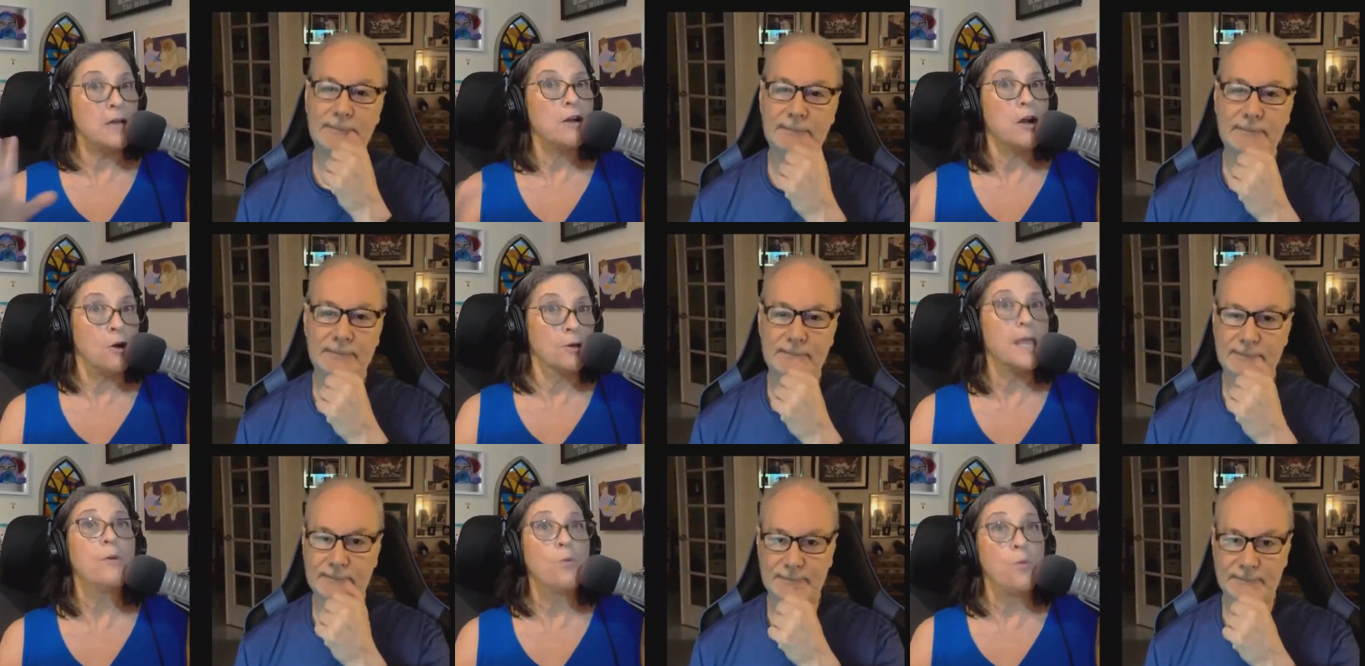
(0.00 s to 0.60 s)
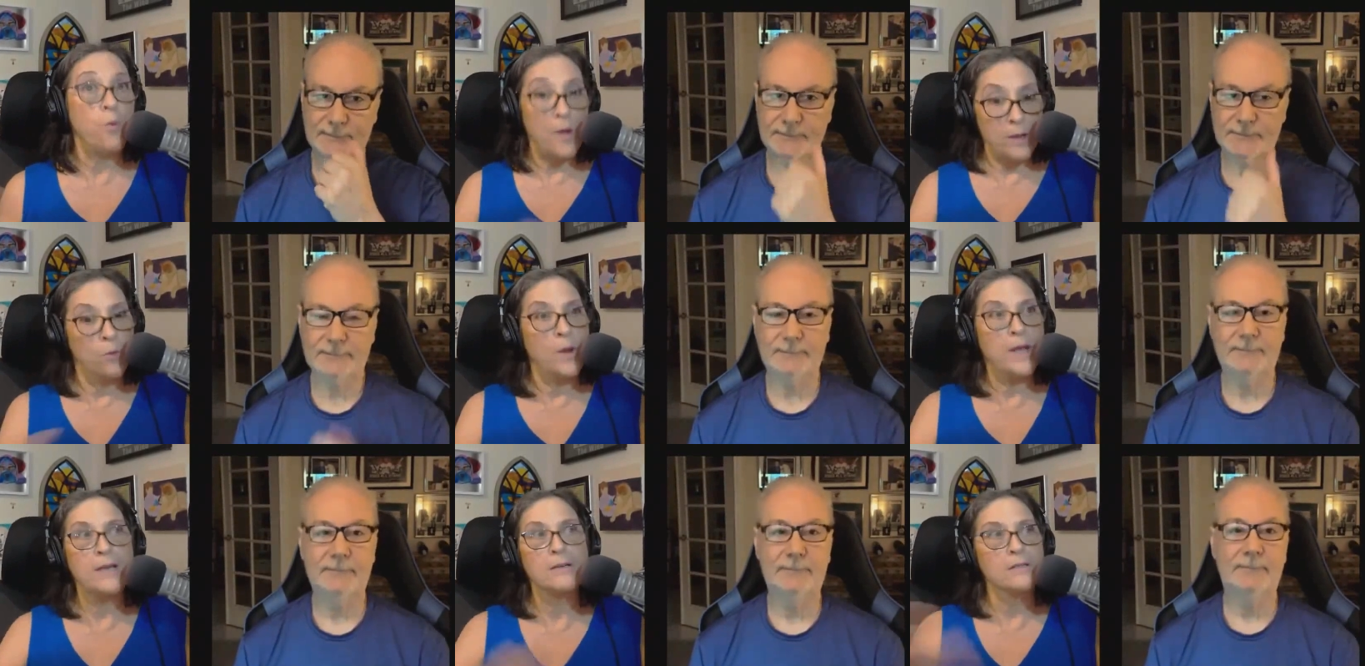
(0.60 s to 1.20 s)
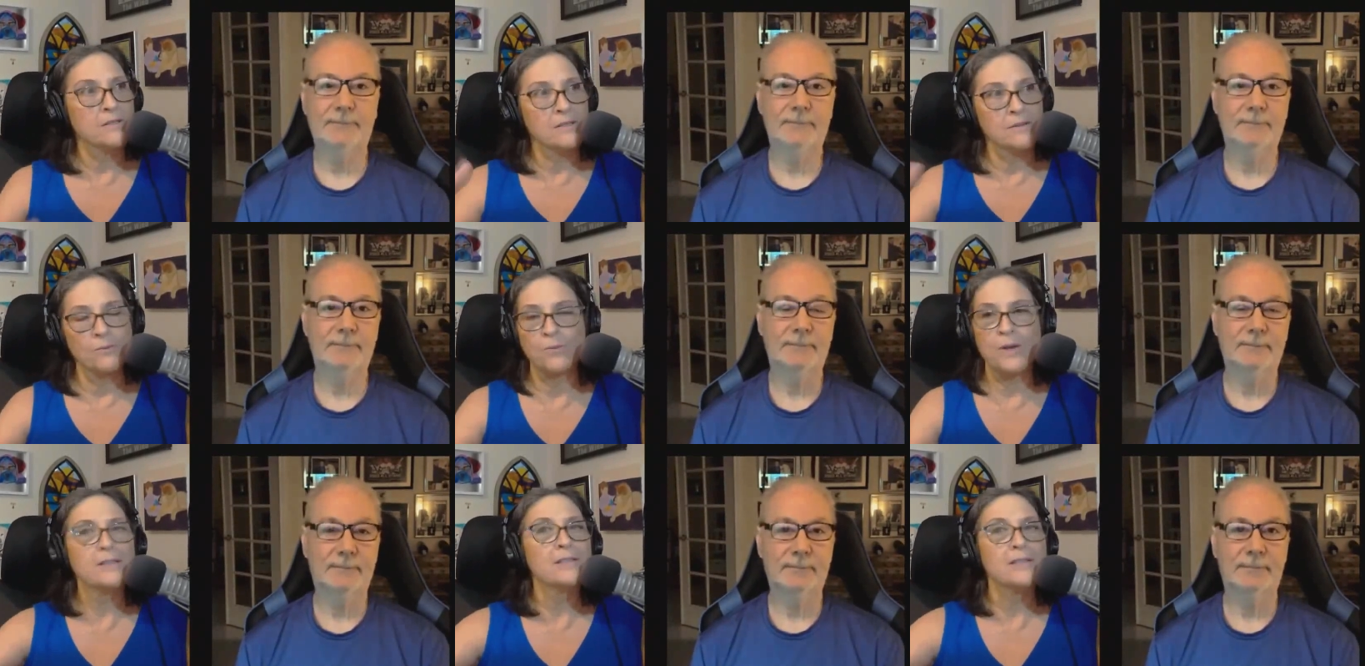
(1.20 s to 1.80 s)
Speaker 1: find out, okay,
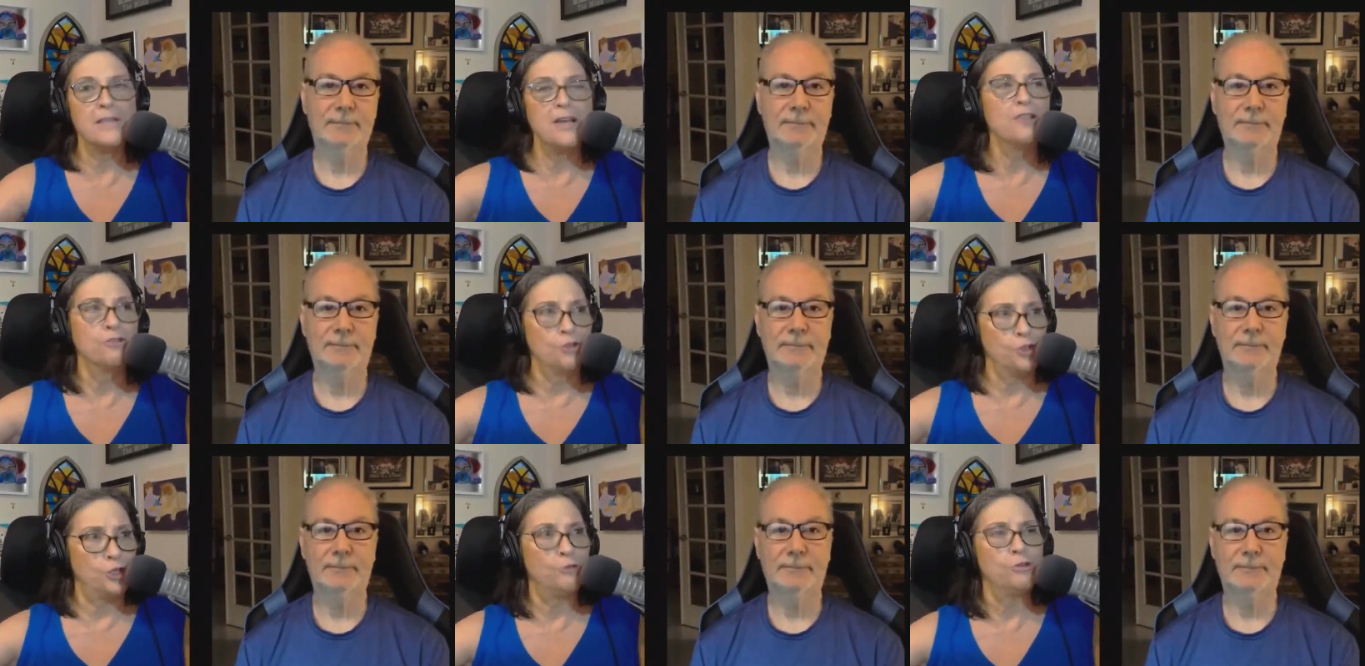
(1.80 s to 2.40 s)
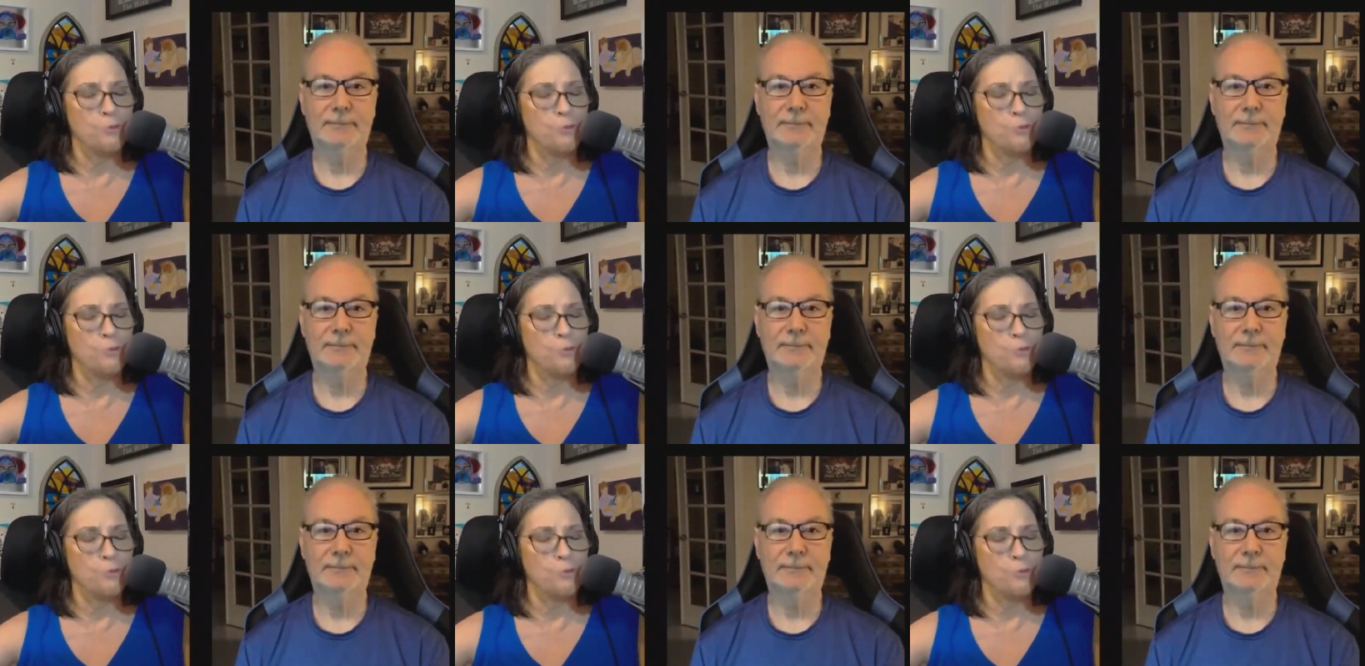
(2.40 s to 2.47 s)
where's the other